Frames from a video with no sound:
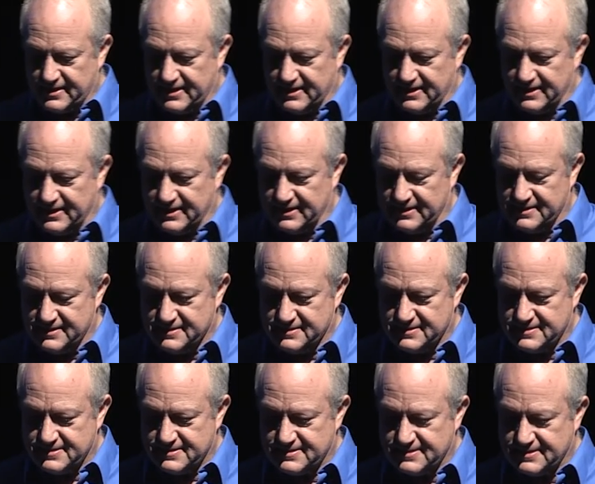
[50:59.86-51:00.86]
Uh,
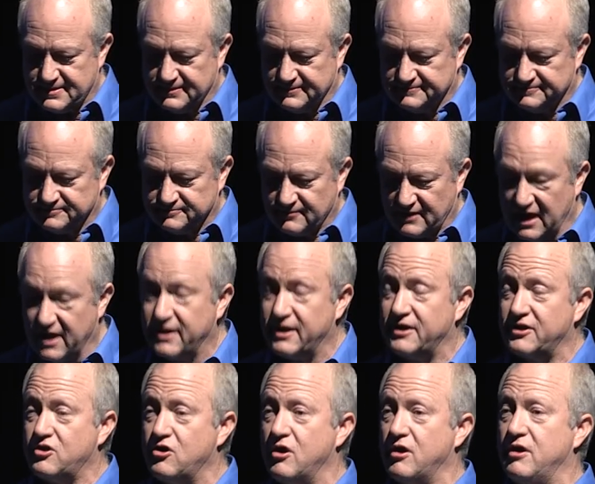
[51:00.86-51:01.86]
I
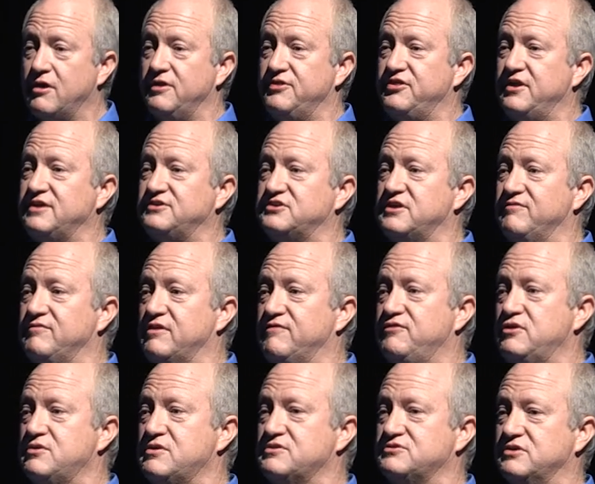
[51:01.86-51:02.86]
got a card at Thanksgiving a
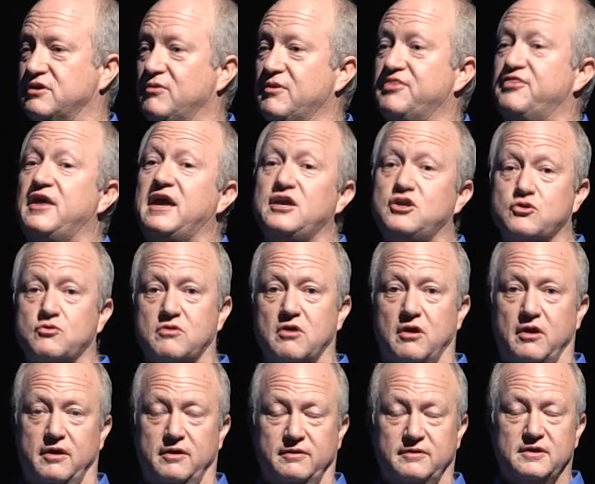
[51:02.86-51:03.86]
few years ago, a thank you
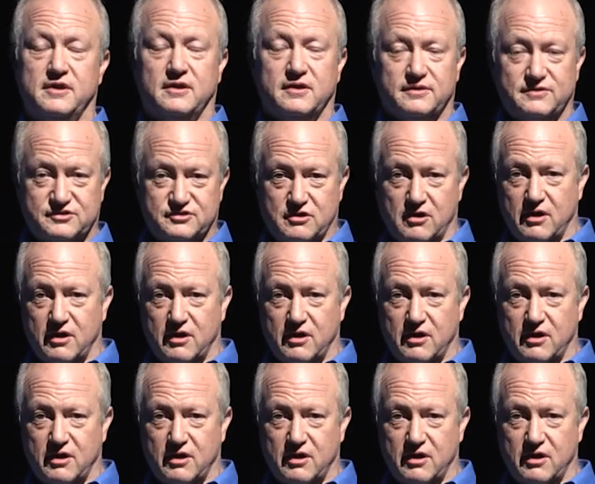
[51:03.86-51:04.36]
card. This